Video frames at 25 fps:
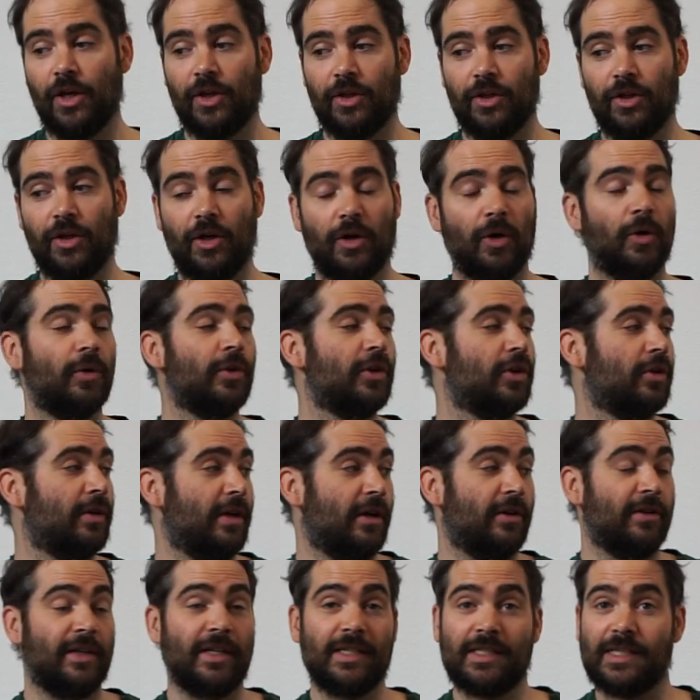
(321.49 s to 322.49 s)
You know, you
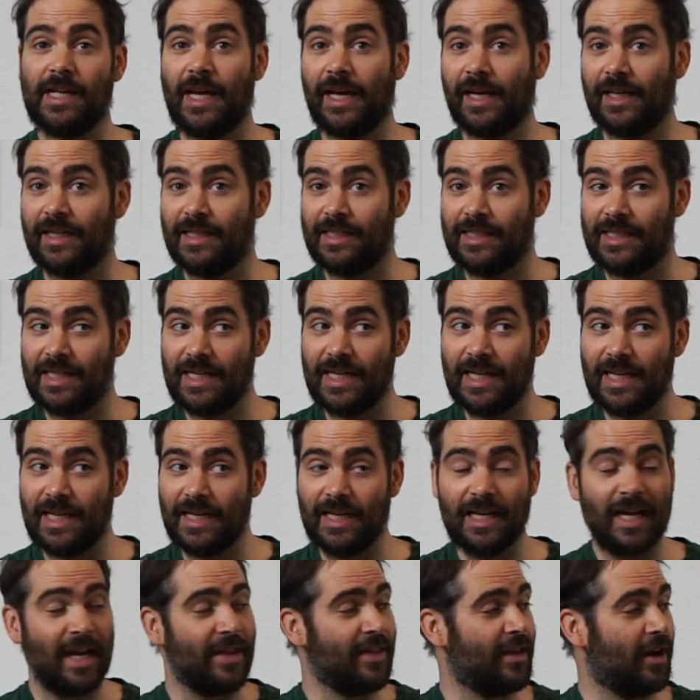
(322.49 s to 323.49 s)
hear this like
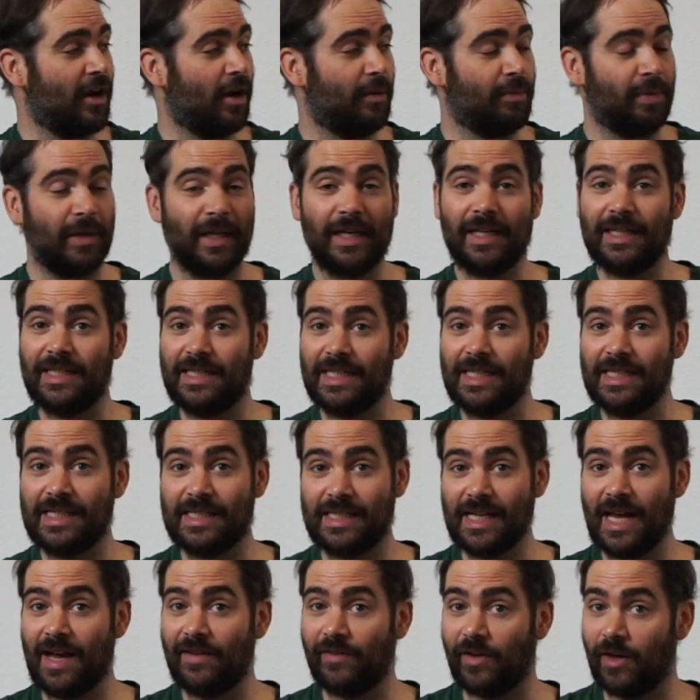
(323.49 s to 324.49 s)
D, and then I'll play a
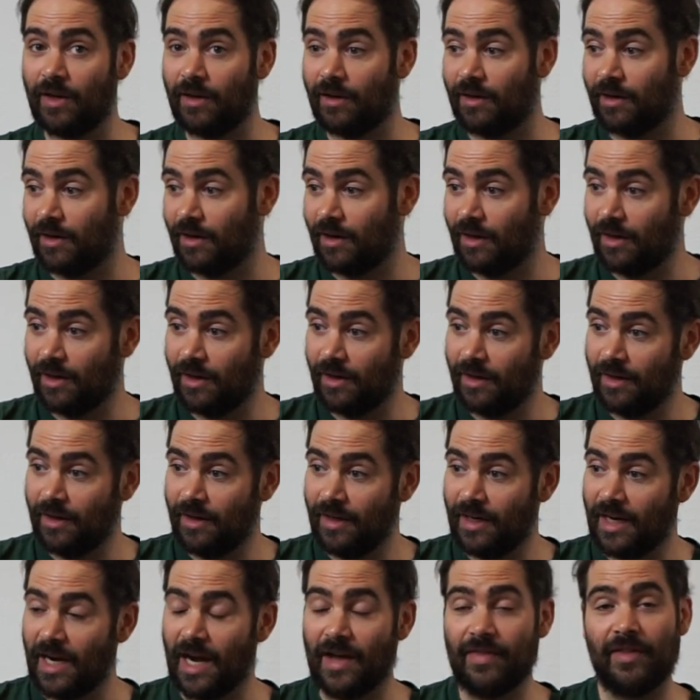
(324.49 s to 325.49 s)
D7,
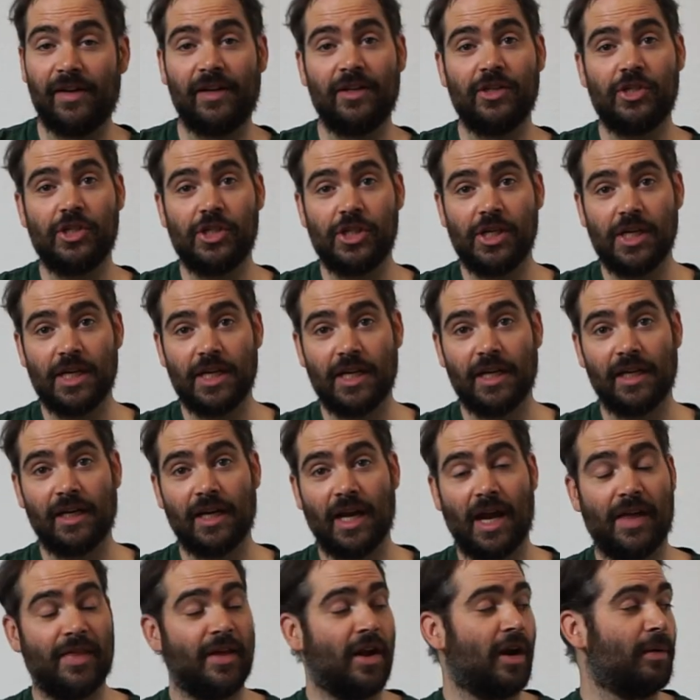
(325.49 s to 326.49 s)
and then G,
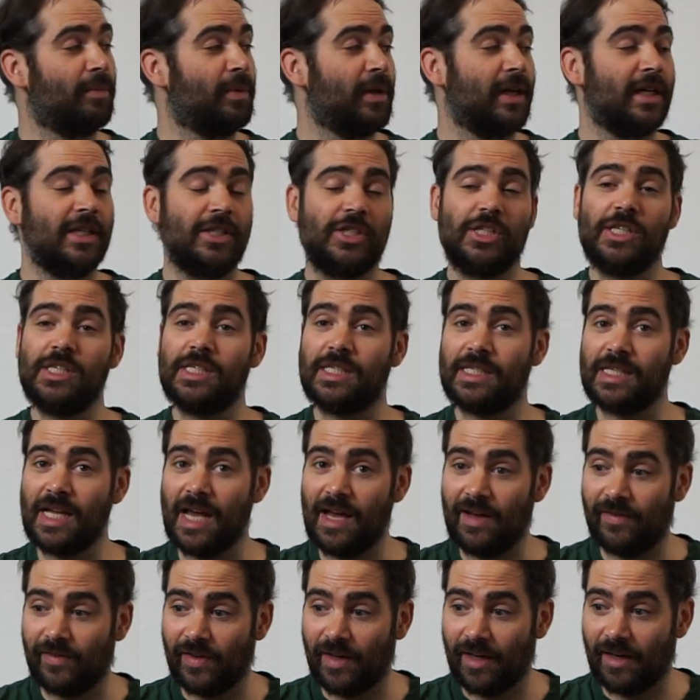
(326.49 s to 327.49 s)
and then I'll play a G7,
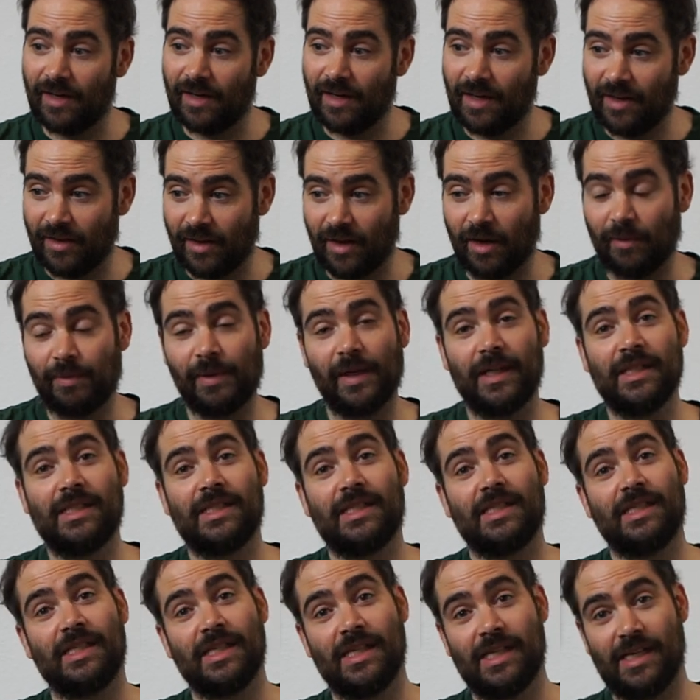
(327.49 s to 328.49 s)
and then I'll play
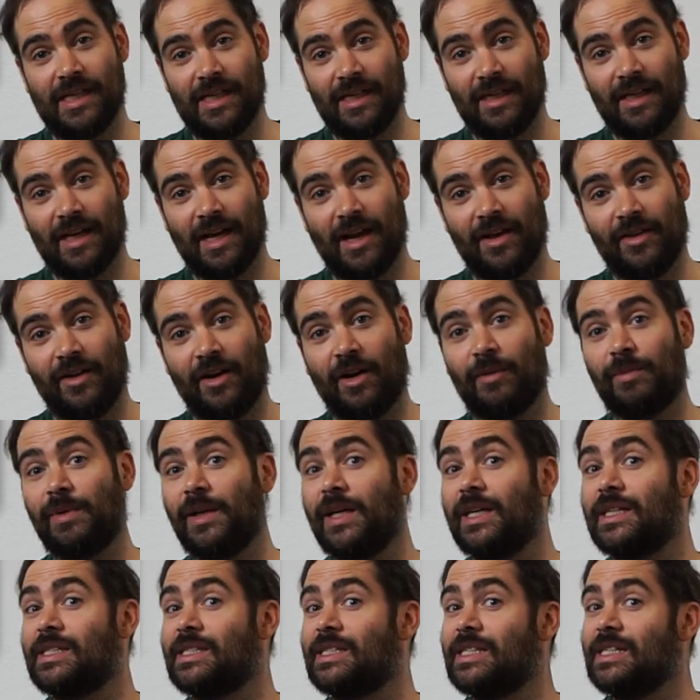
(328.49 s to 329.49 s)
C, and then I'll
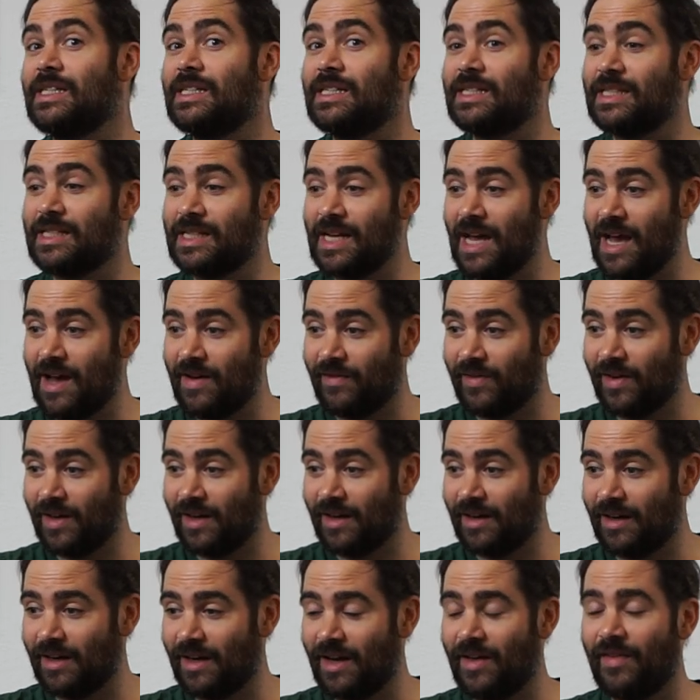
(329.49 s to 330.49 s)
play a C7,
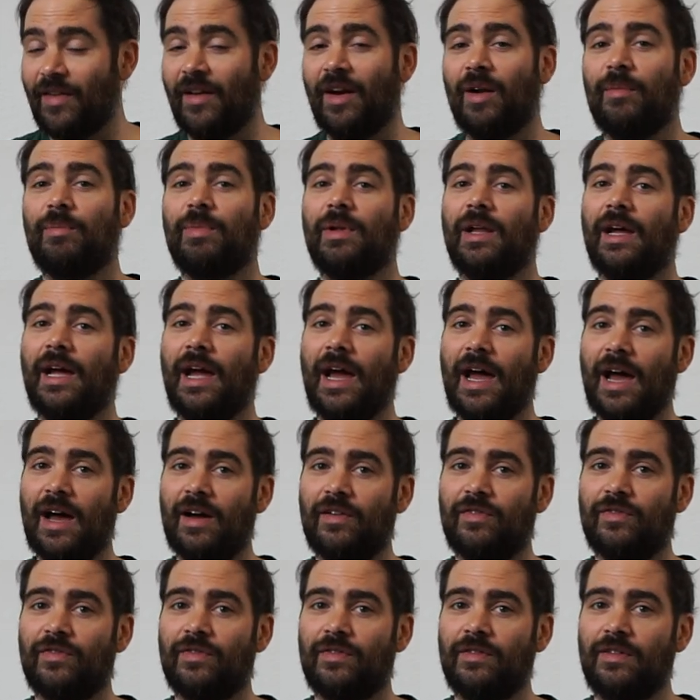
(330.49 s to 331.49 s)
and then I'll play
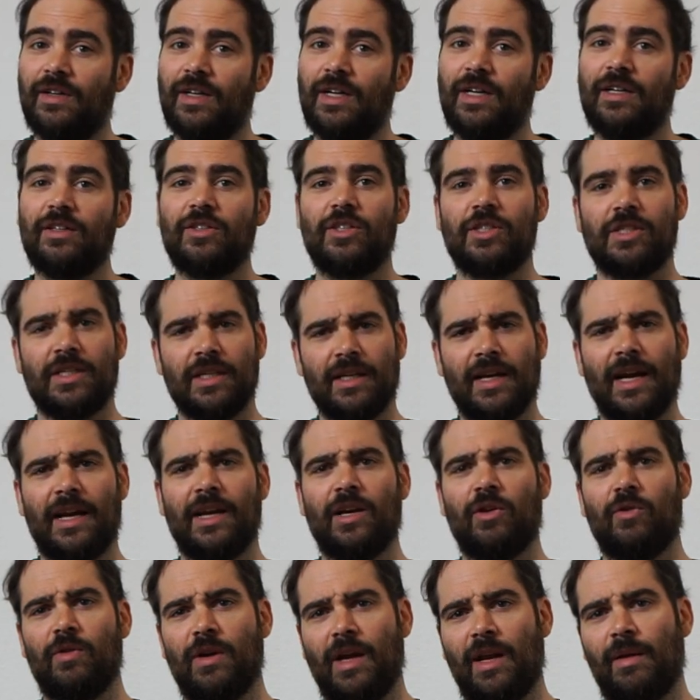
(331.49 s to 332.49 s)
F, just to kind
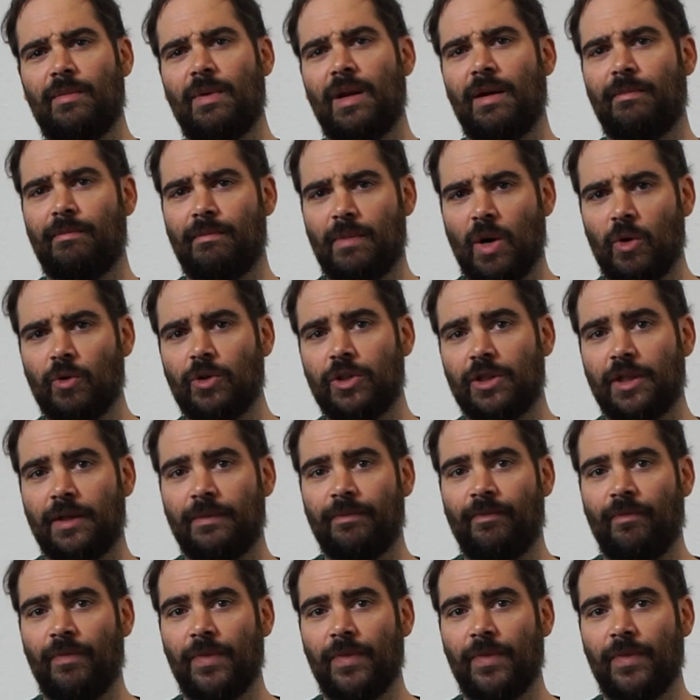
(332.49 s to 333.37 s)
of create a bit of motion.